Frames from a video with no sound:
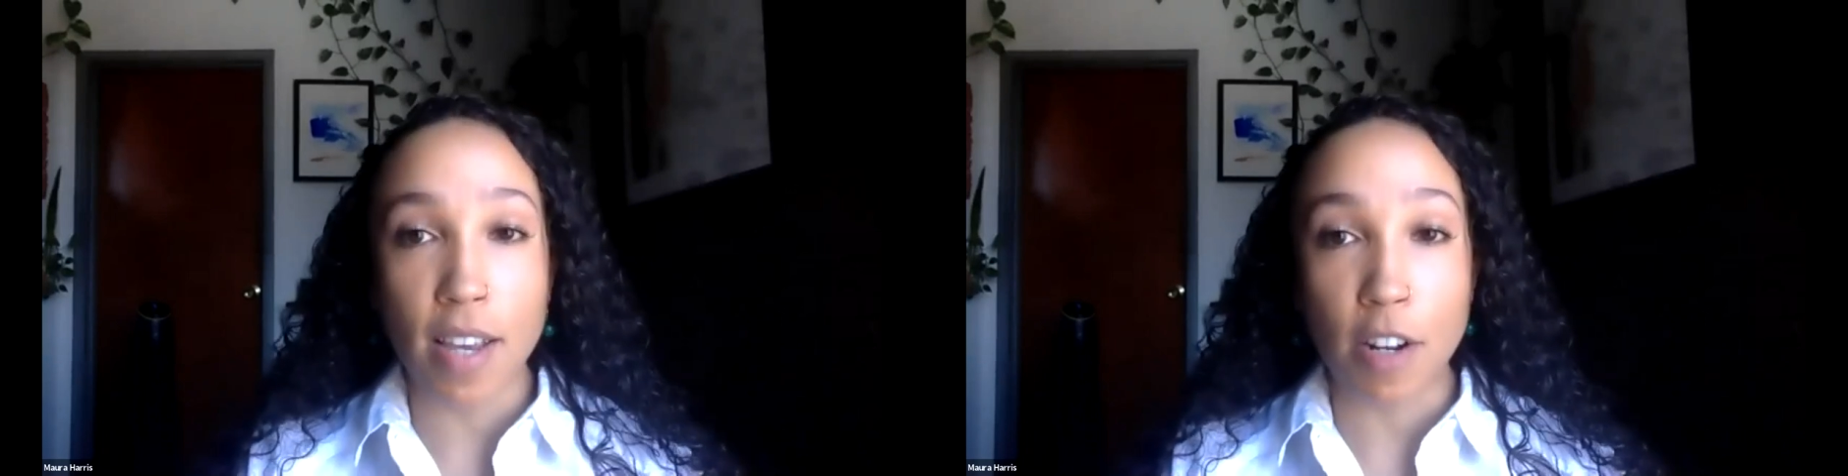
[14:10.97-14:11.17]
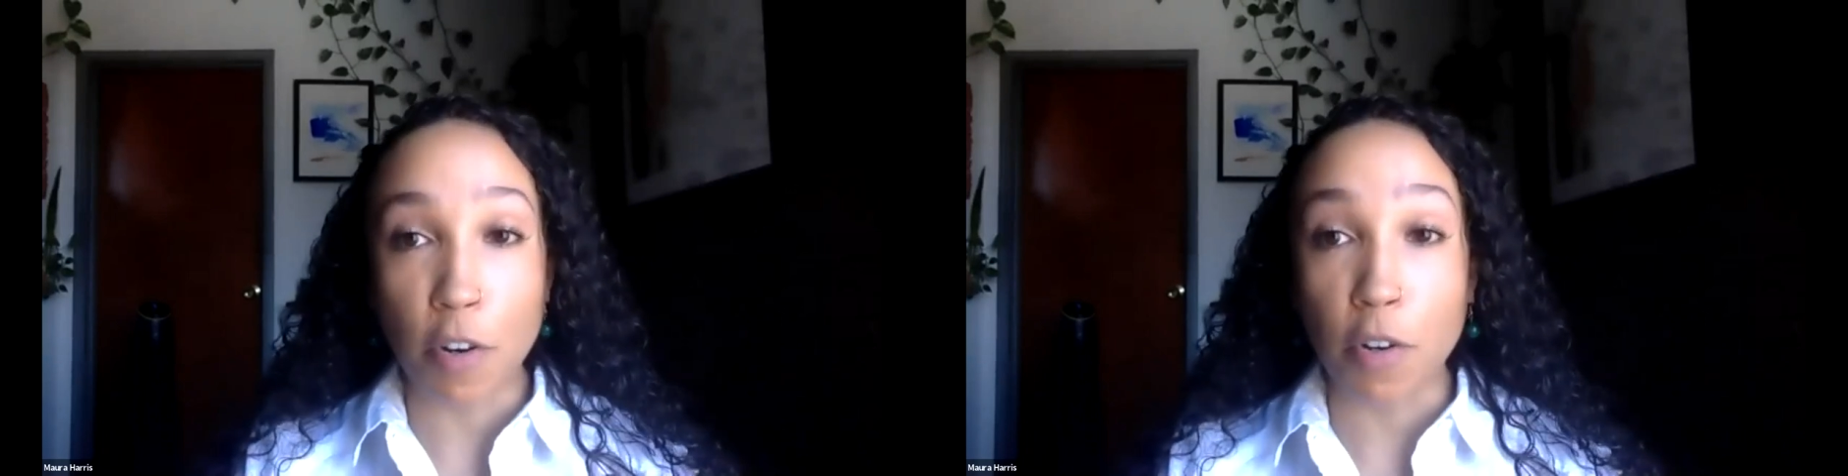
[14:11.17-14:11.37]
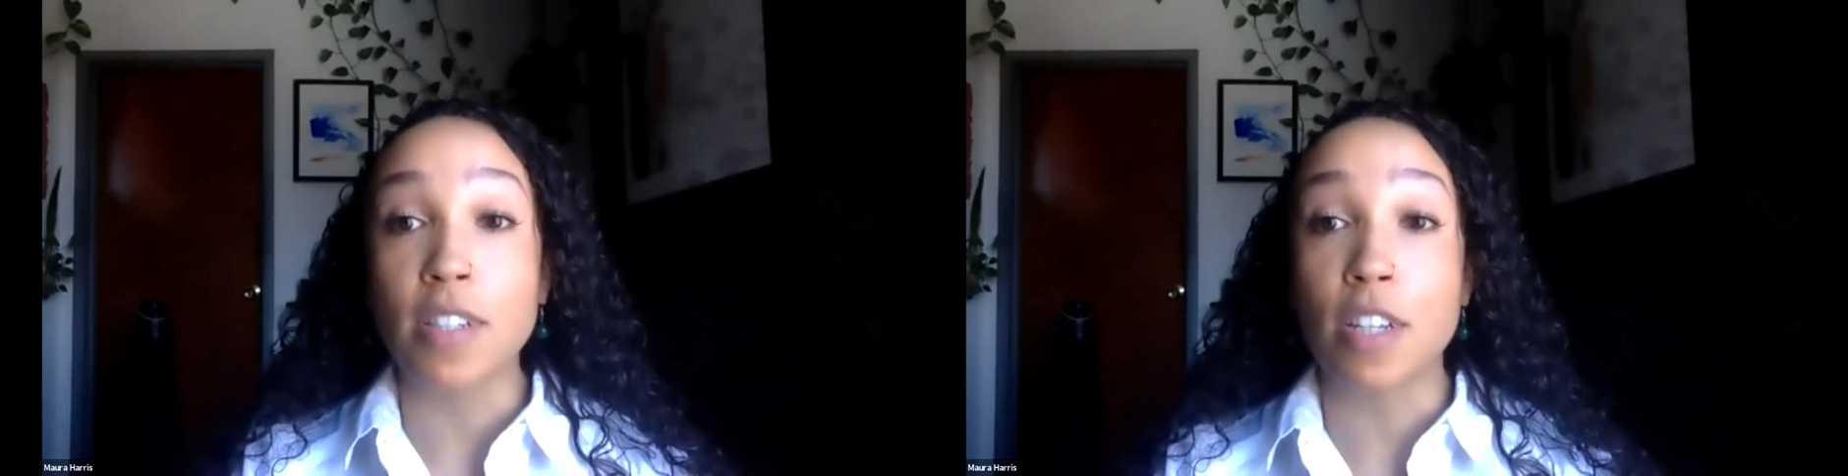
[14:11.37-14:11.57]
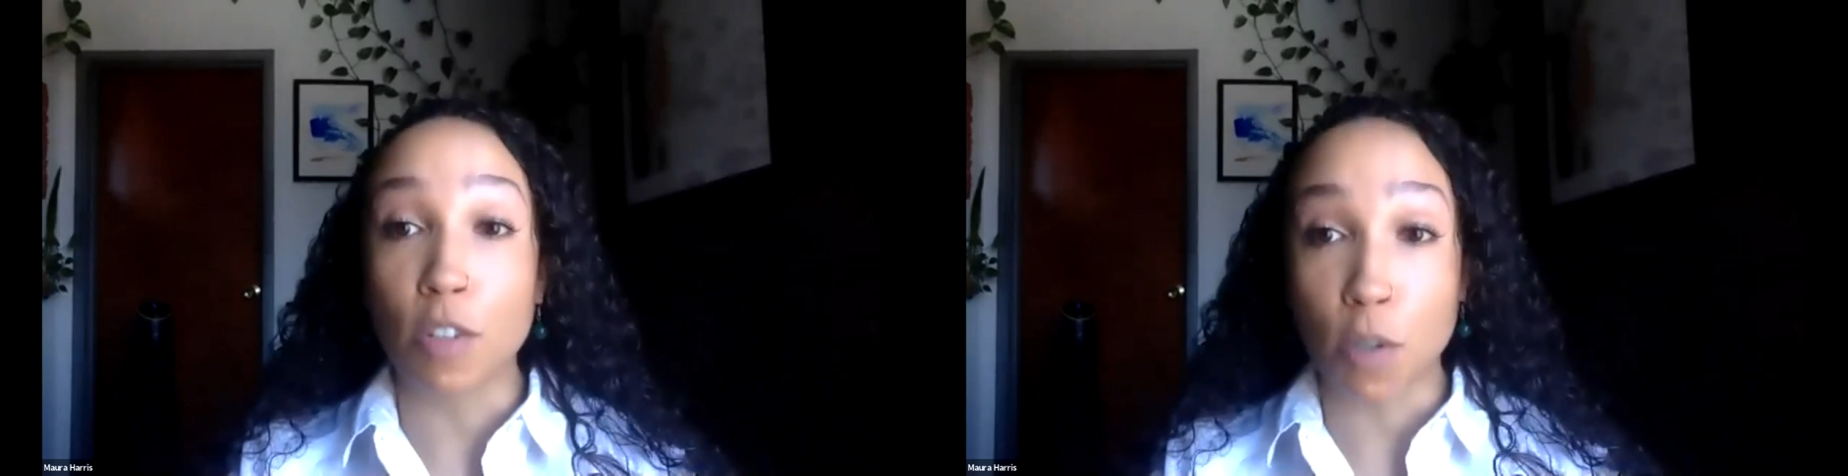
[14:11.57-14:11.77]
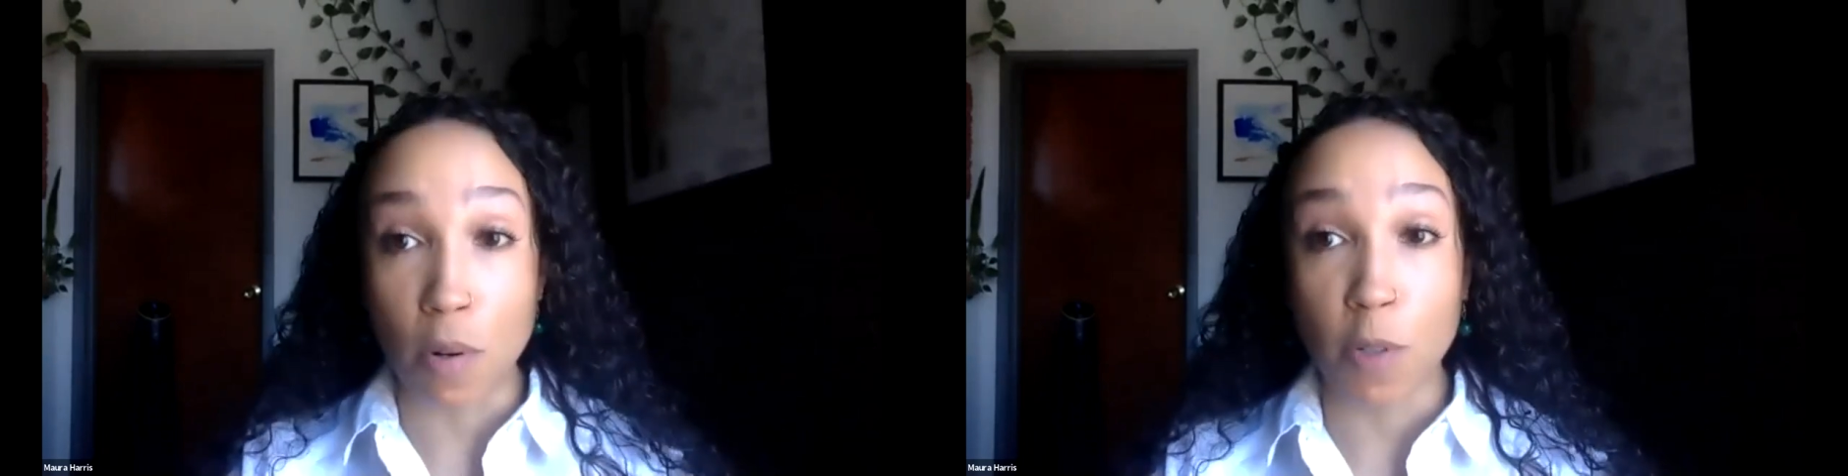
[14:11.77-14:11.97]
increasing
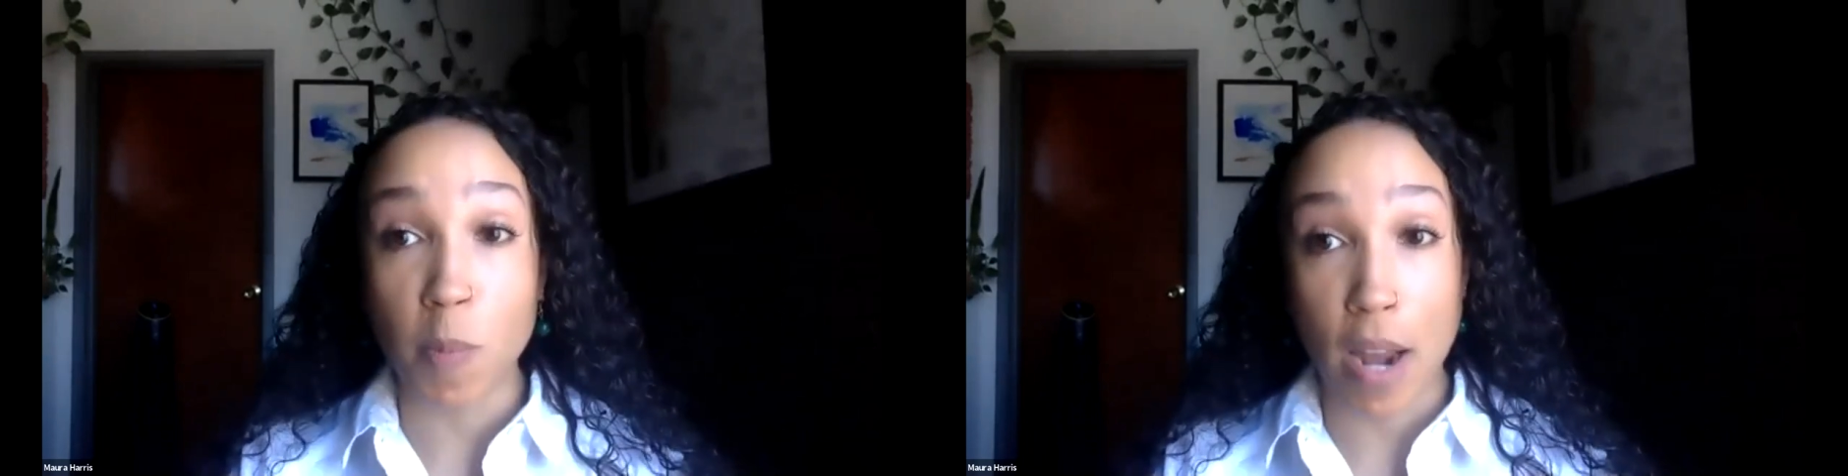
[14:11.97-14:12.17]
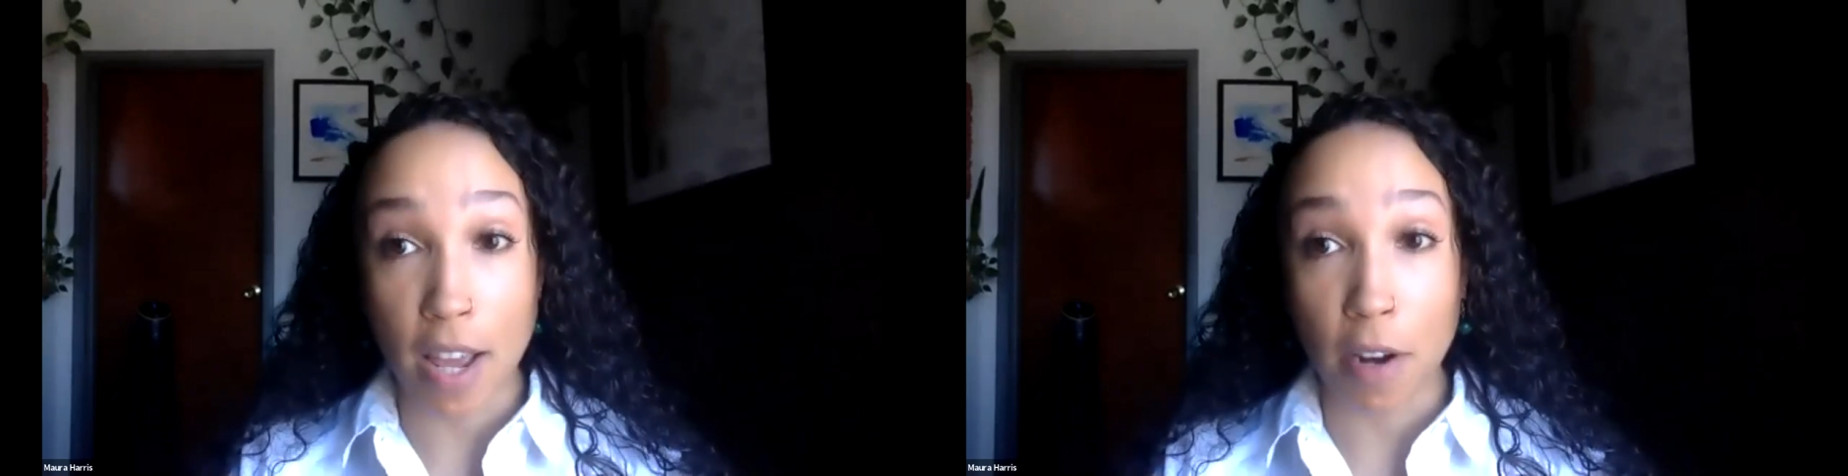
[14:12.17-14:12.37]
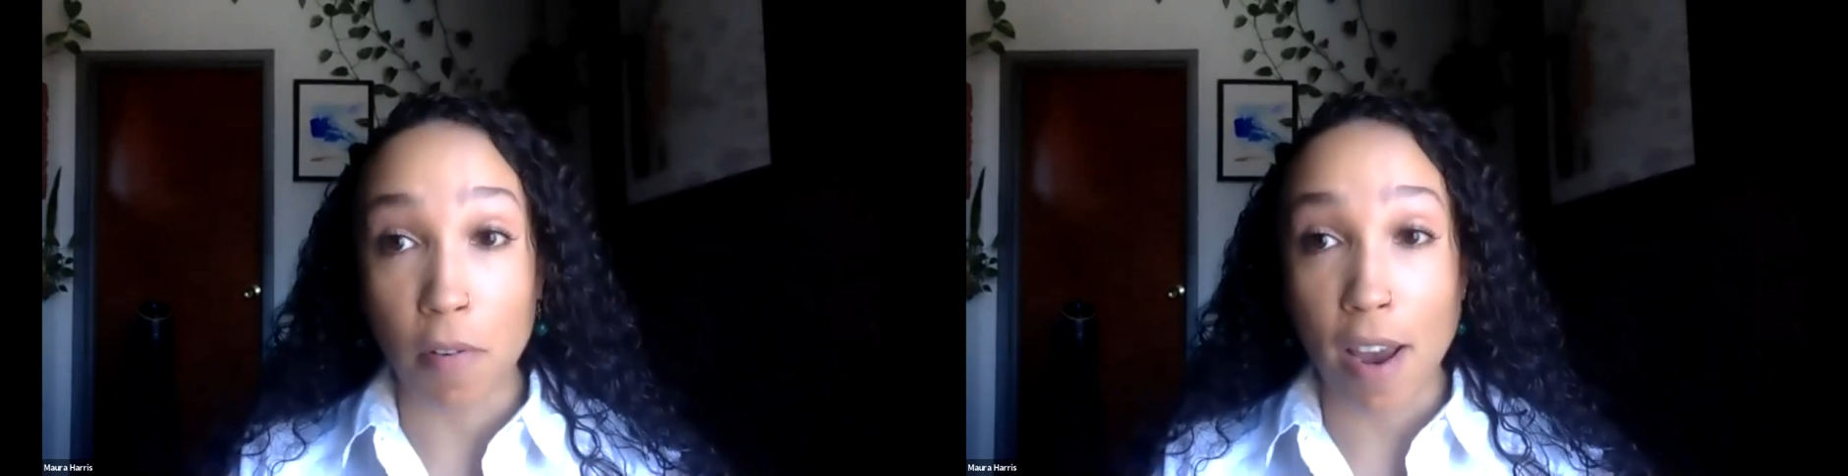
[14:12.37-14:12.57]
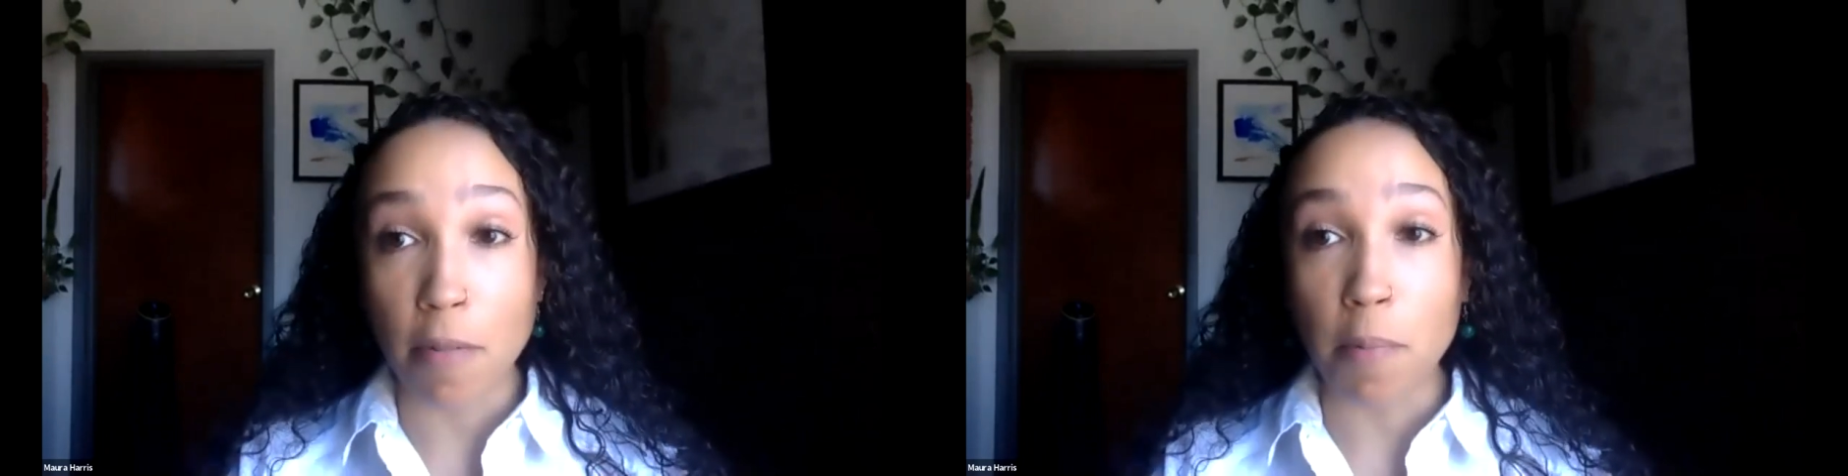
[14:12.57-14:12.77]
total spending, right?